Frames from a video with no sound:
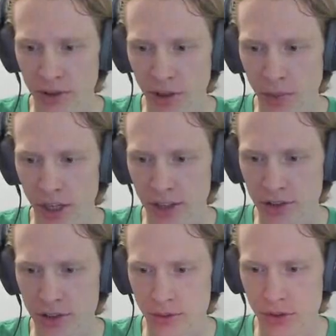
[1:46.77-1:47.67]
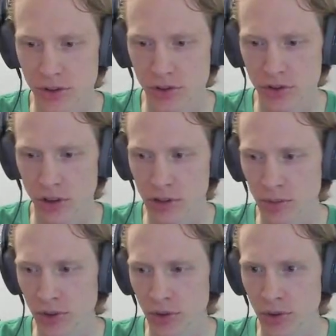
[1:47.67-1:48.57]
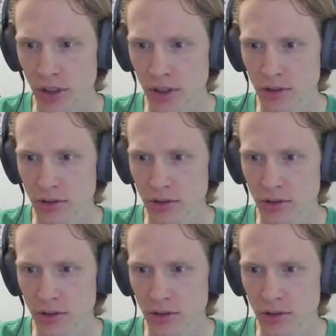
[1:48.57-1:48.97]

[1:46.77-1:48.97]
the right way. Here's the destructible door.